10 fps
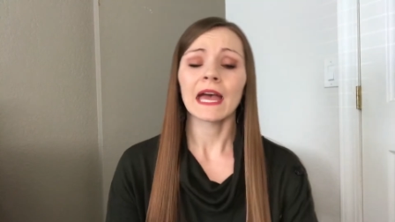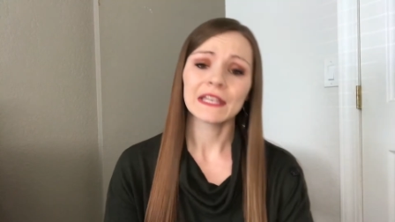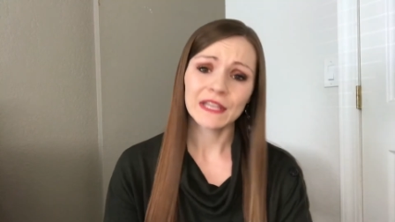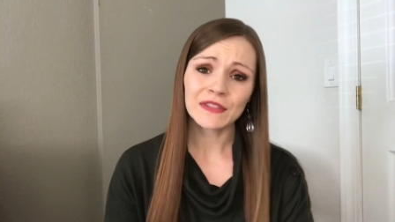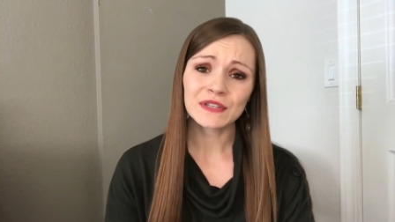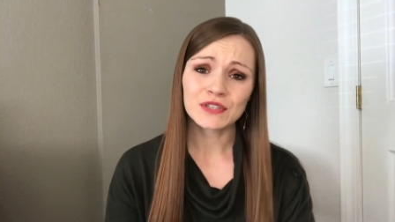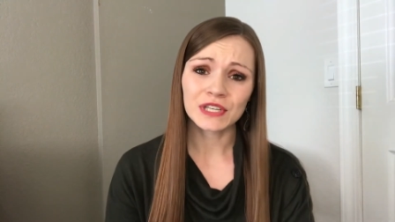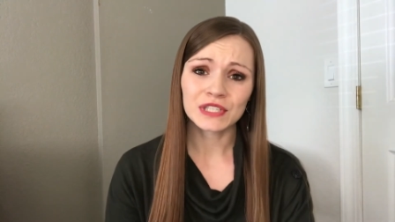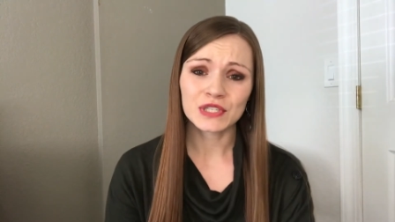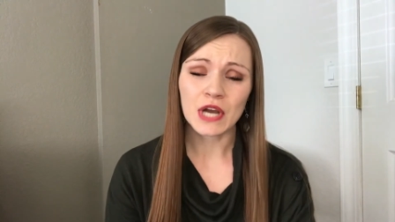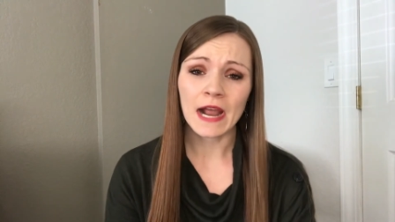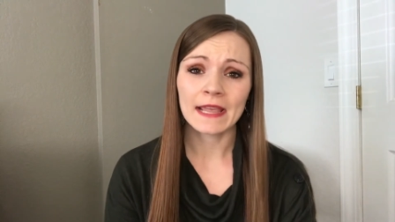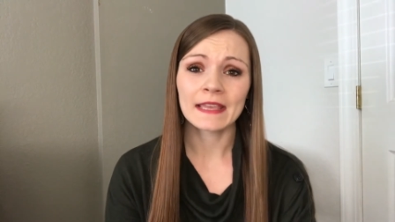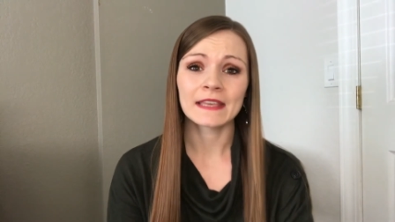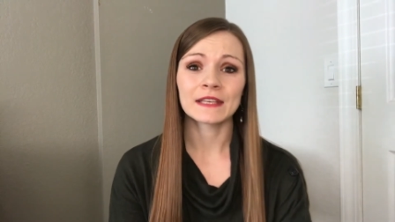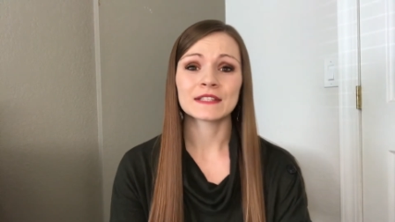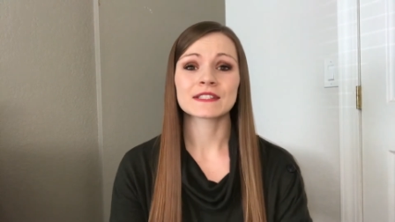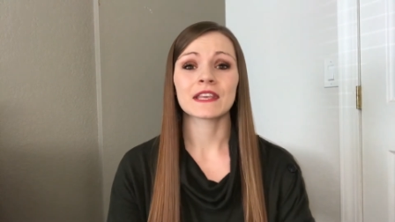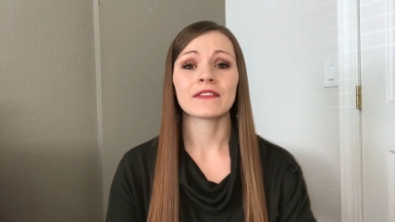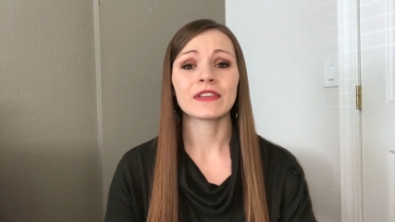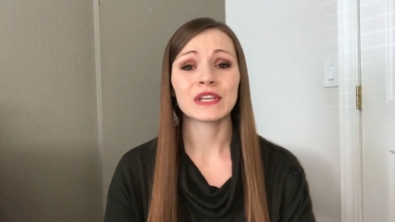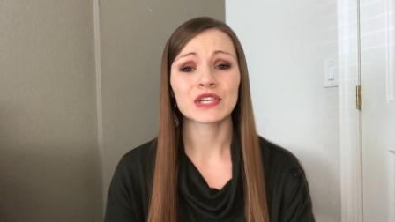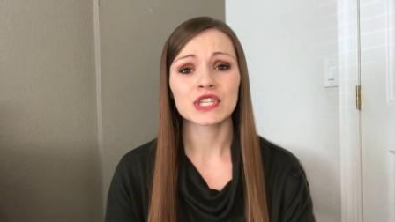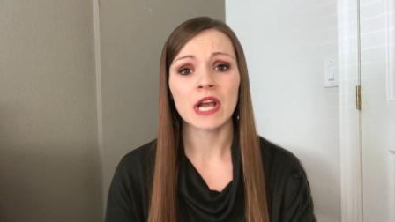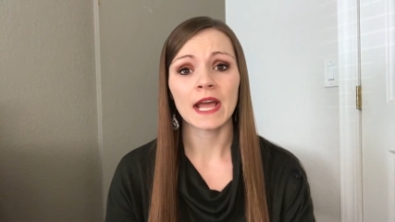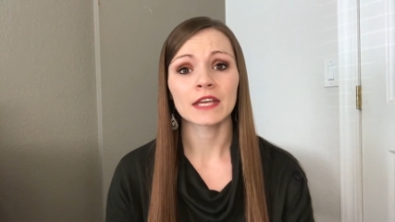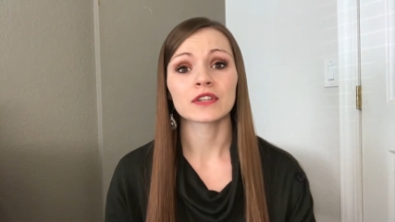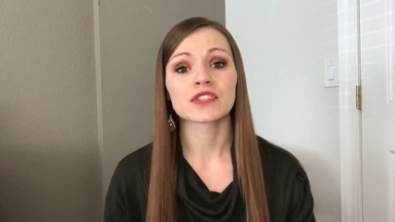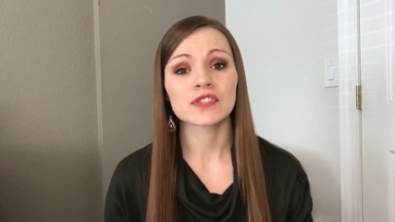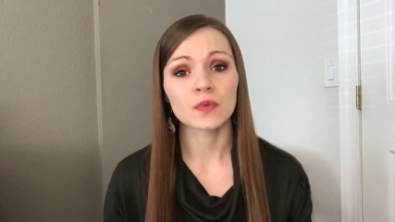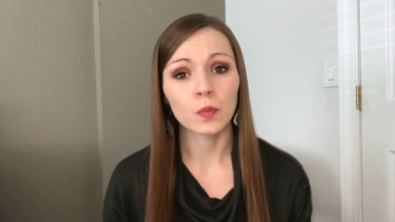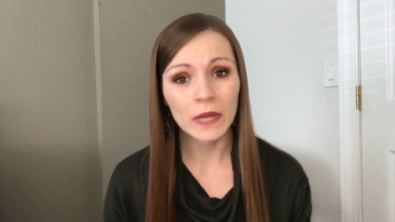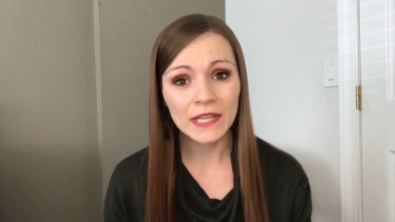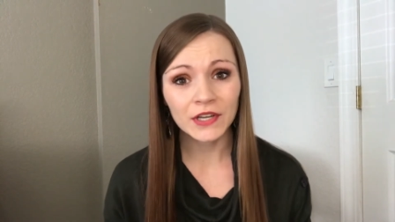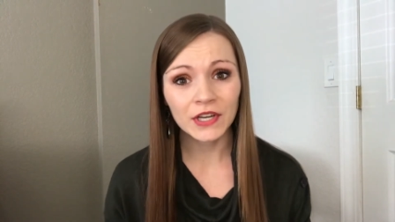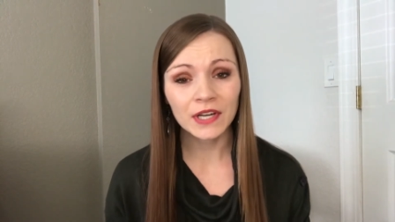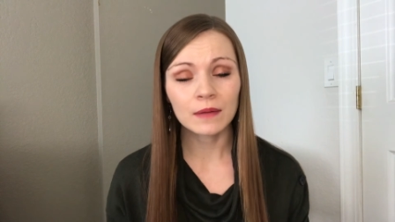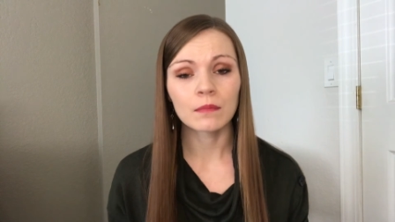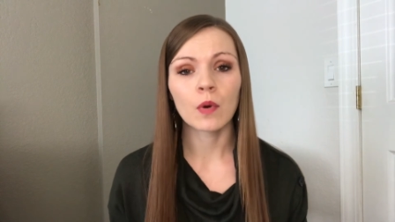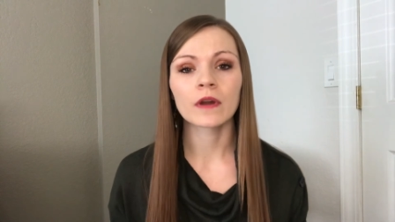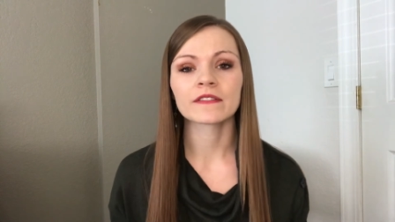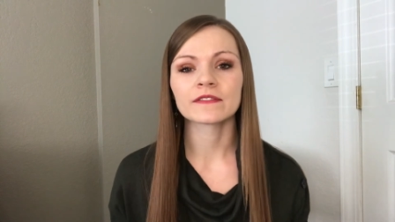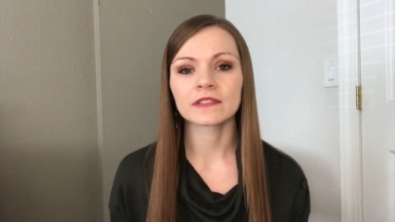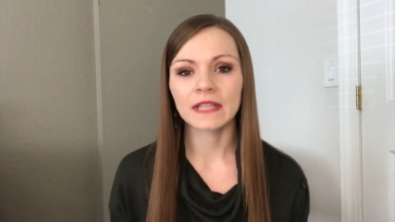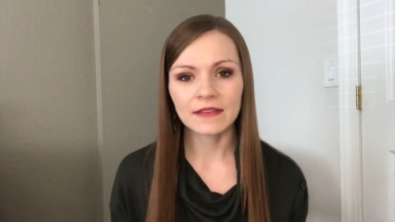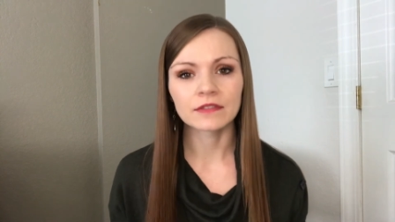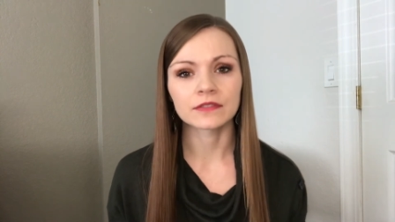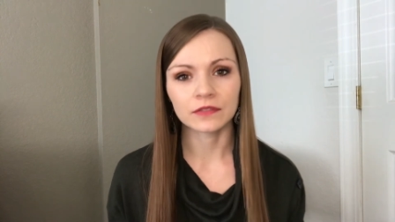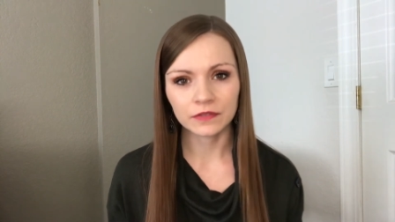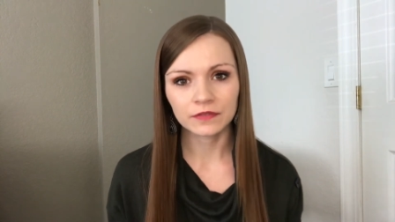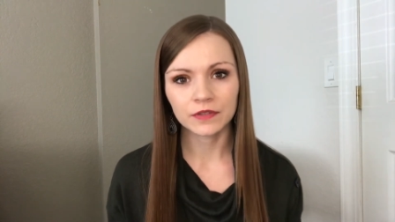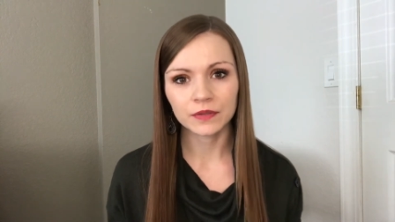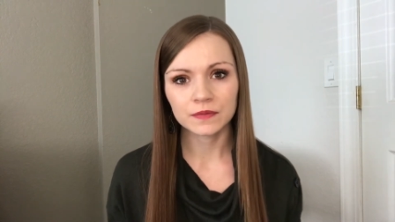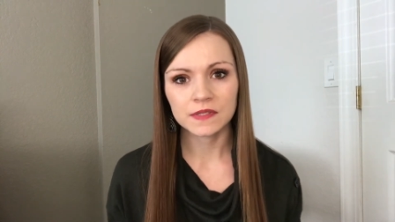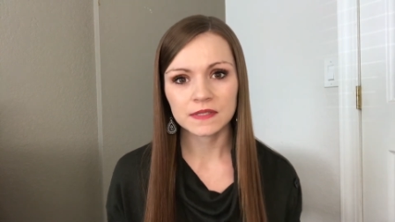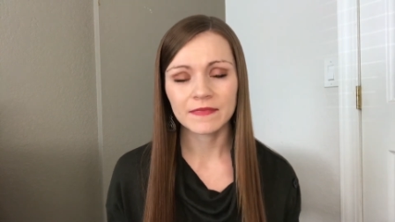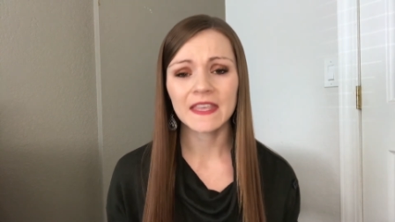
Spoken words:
Another trick to try is giving your child sweeter, more flavorful foods.